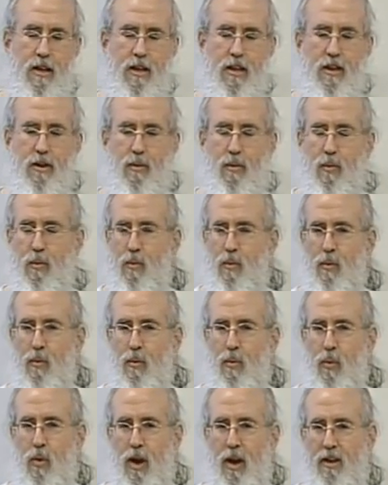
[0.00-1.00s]
you know,
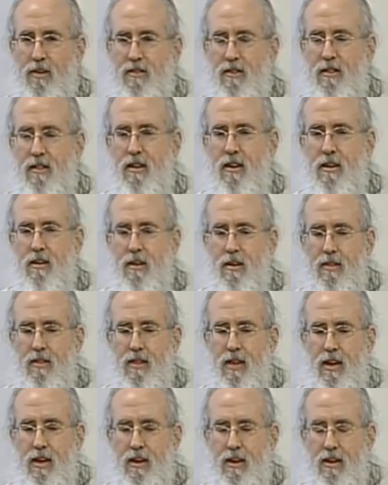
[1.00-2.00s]
why is it that,
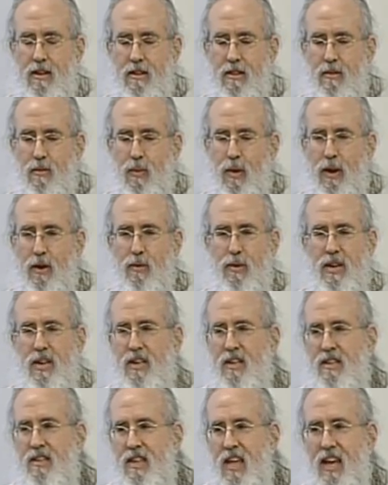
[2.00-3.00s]
that why do we
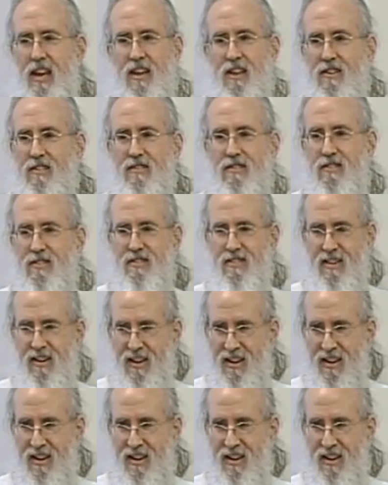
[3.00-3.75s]
need dentists?